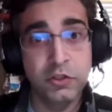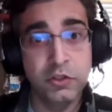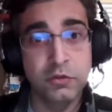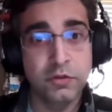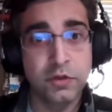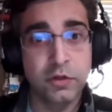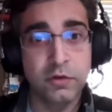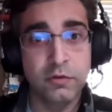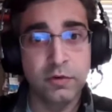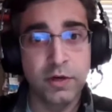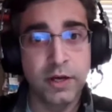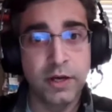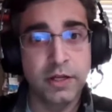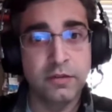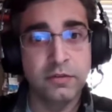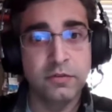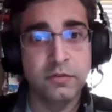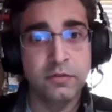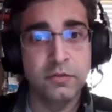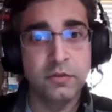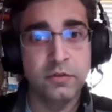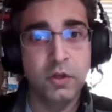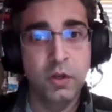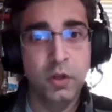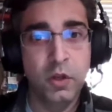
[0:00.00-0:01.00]
our
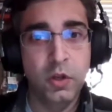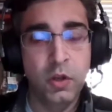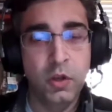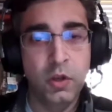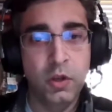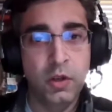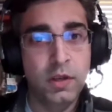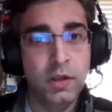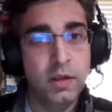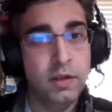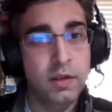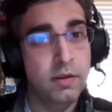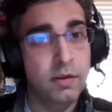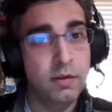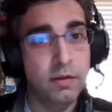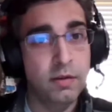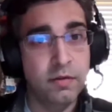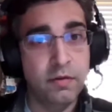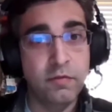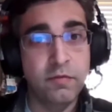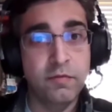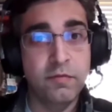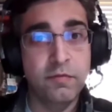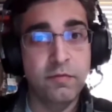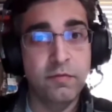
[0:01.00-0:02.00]
race.
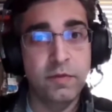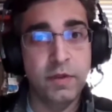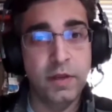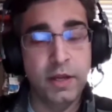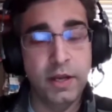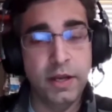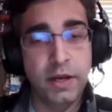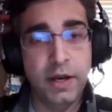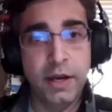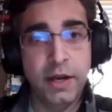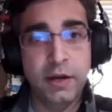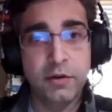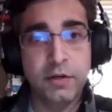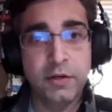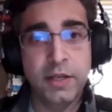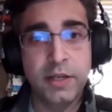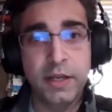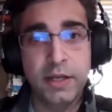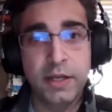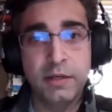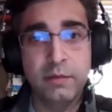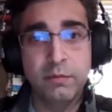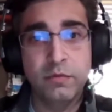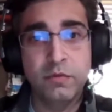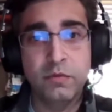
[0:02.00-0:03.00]
In Iron
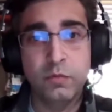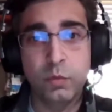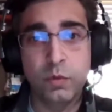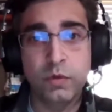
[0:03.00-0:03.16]
Kingdoms,